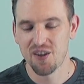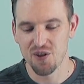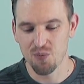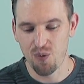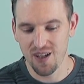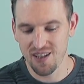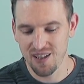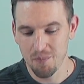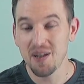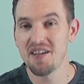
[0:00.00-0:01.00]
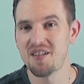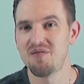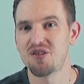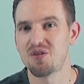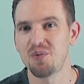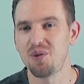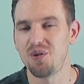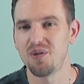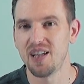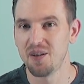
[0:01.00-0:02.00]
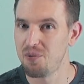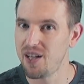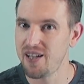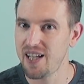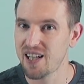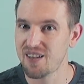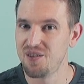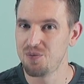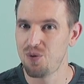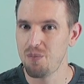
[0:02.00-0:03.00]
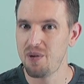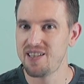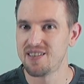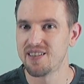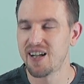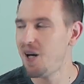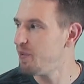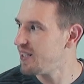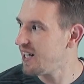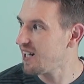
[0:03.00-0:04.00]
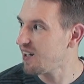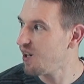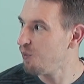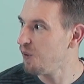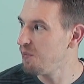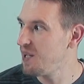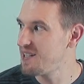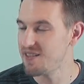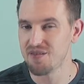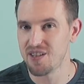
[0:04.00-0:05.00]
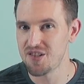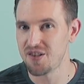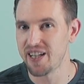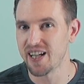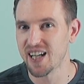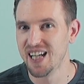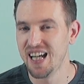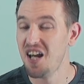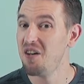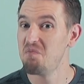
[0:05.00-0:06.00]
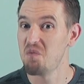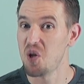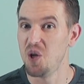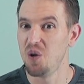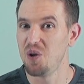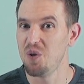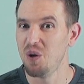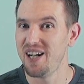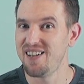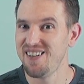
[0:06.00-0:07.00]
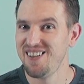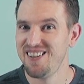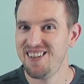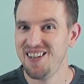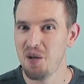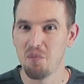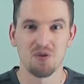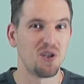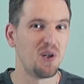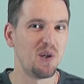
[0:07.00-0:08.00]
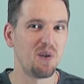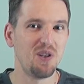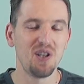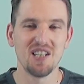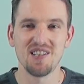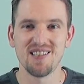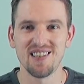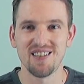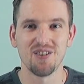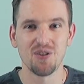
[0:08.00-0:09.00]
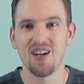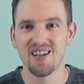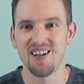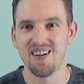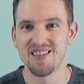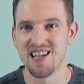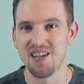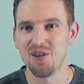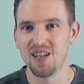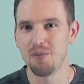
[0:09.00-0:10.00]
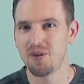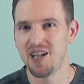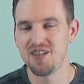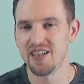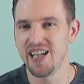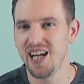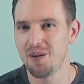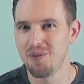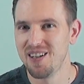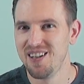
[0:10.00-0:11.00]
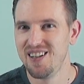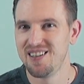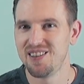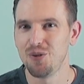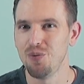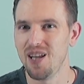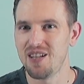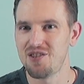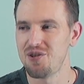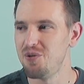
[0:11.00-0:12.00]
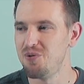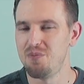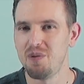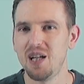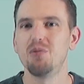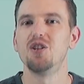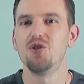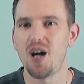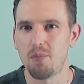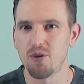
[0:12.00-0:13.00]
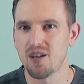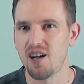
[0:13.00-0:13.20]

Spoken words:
there's one piece of the scroll in the rare deck, there's one piece in the common deck, and one piece in the venture deck. You don't know where, so you can just sit there and draw cards. And you can upgrade your camp to let you be able to draw more